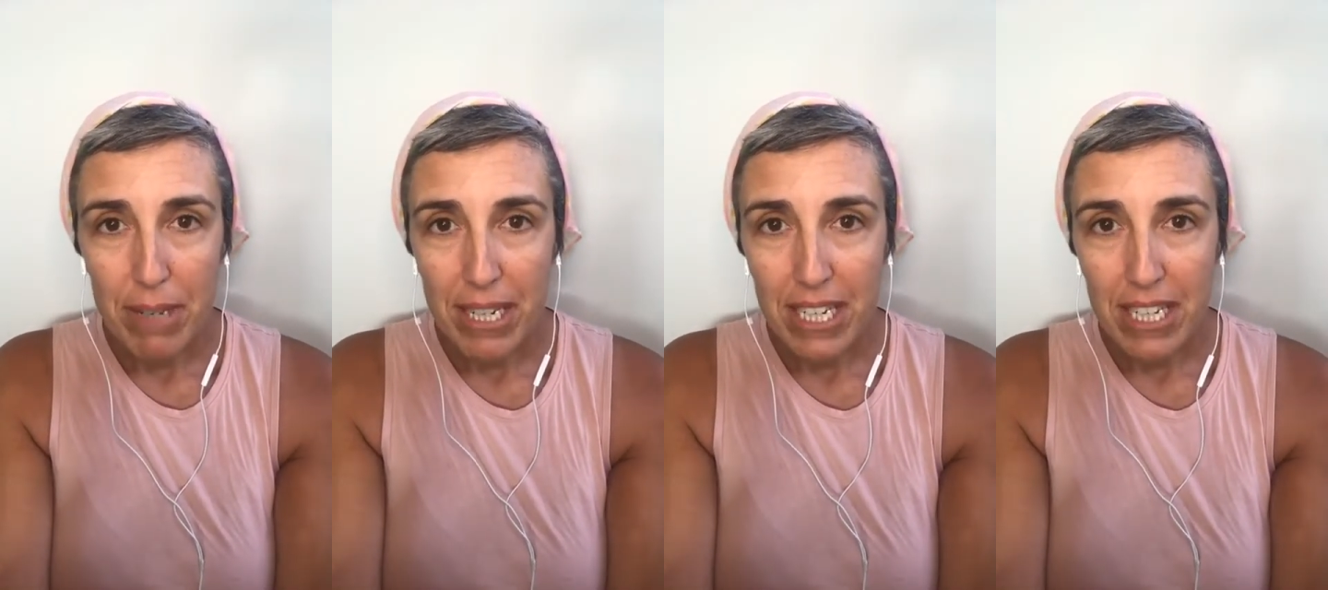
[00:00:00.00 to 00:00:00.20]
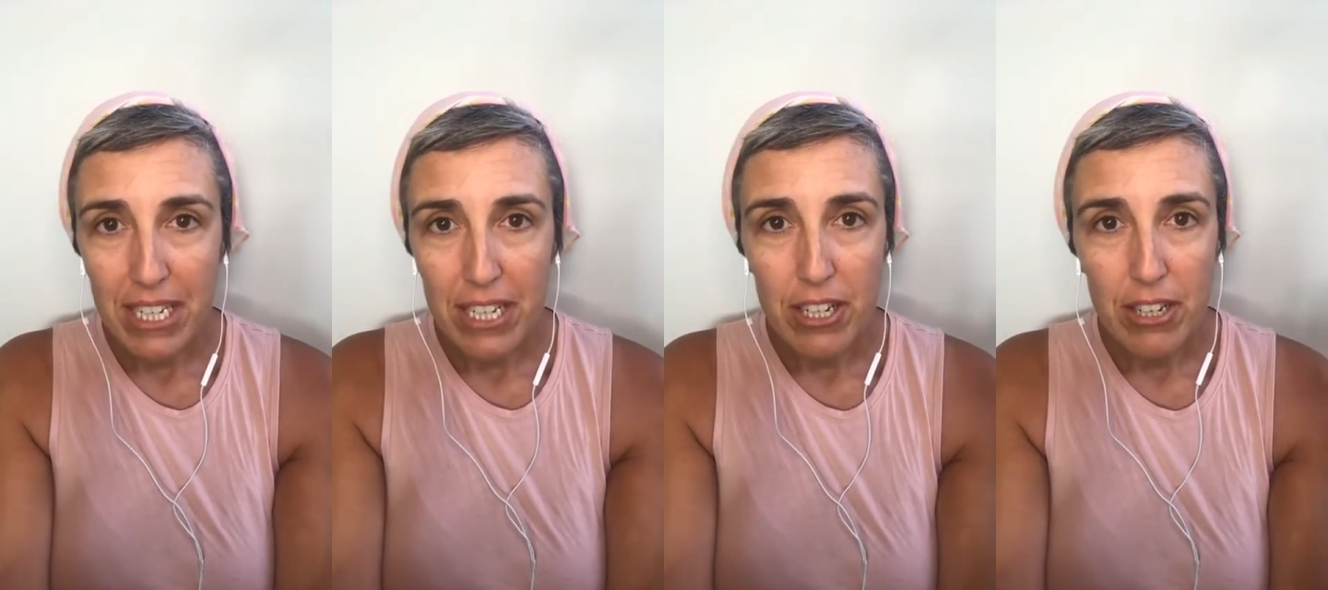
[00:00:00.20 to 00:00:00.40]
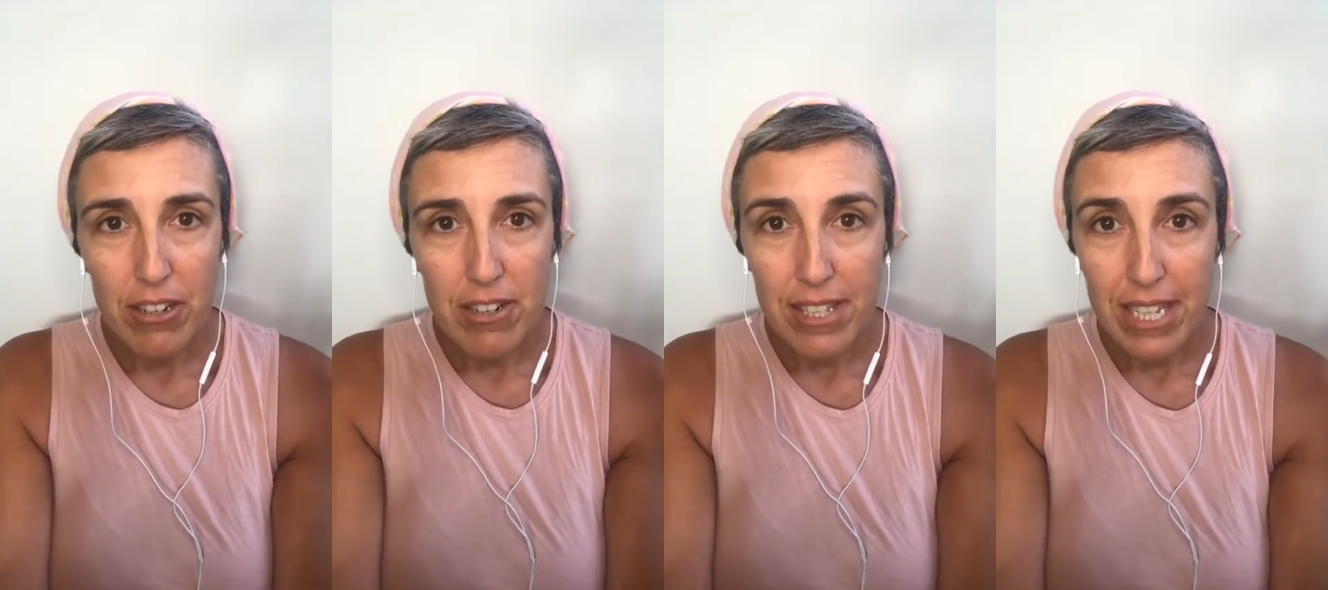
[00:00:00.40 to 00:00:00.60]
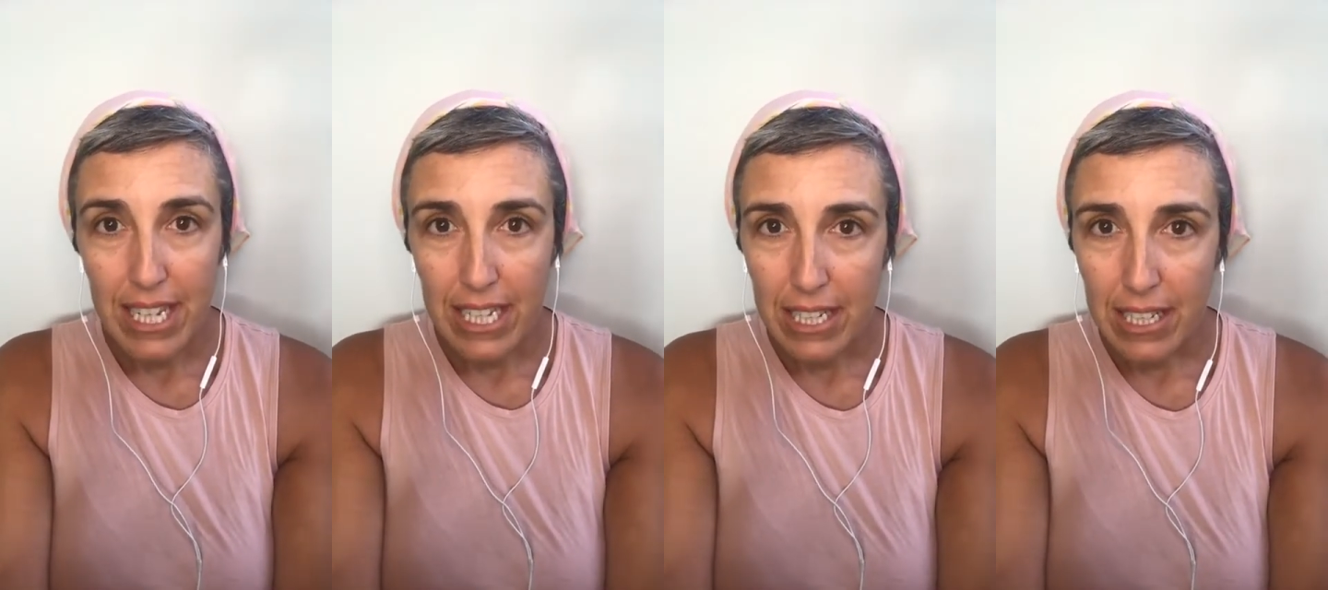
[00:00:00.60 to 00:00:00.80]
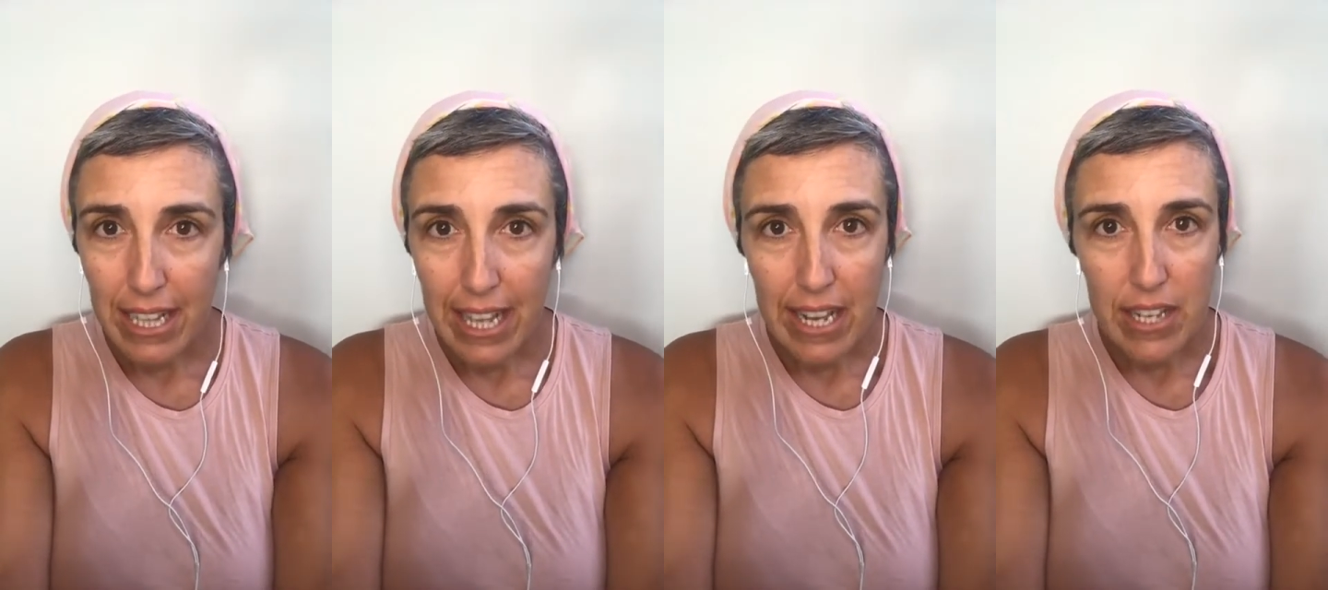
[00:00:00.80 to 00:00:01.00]
many years
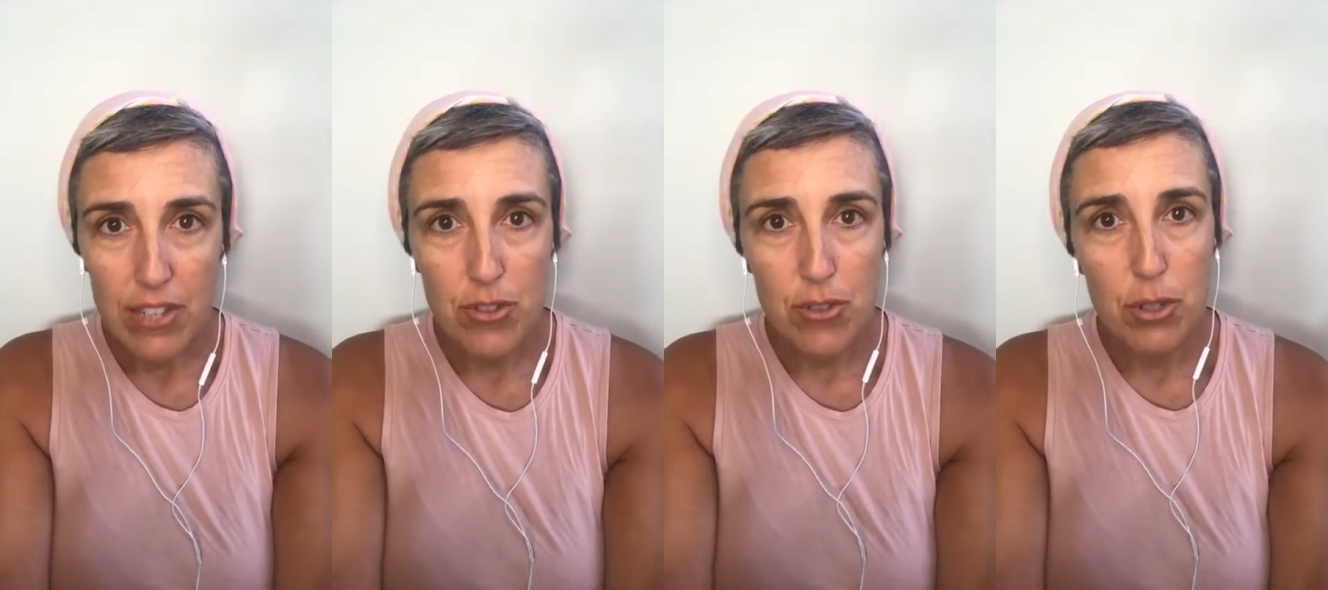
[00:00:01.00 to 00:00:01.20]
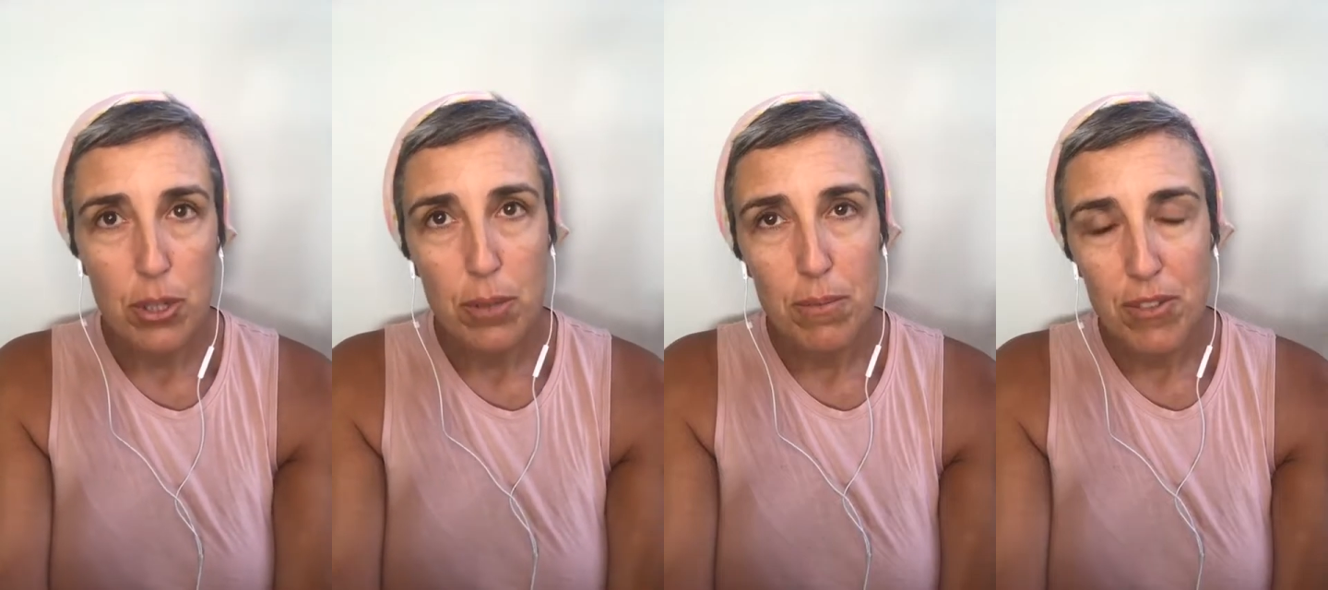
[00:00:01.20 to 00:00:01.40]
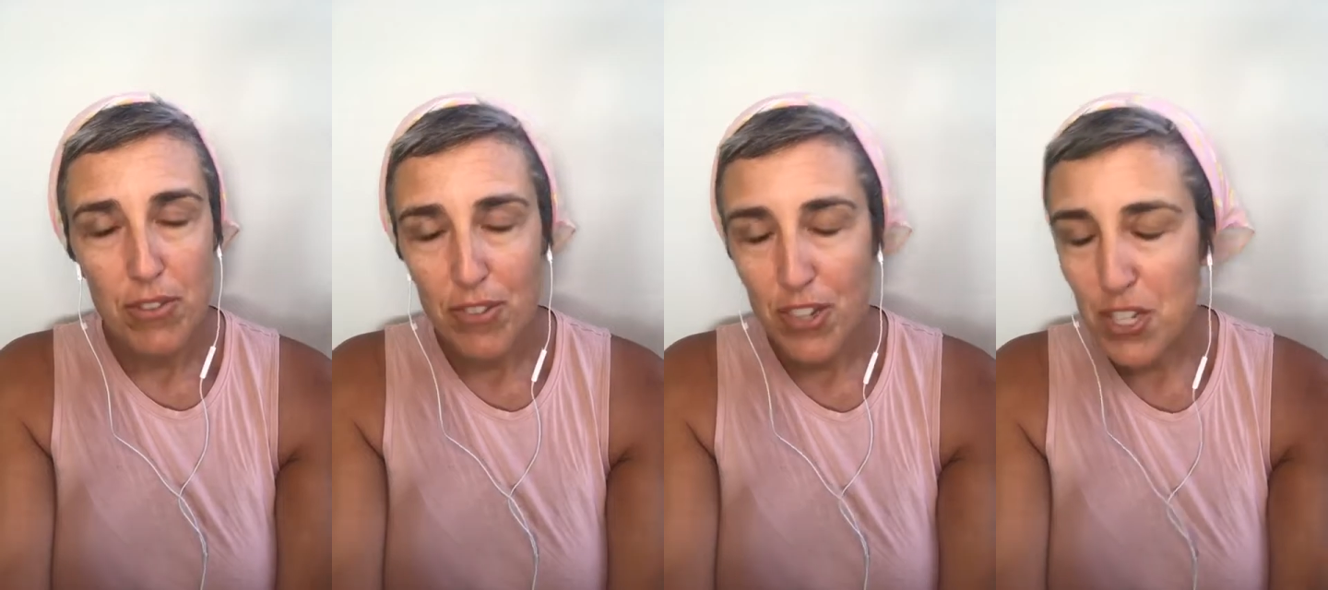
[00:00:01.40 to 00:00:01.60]
in classrooms,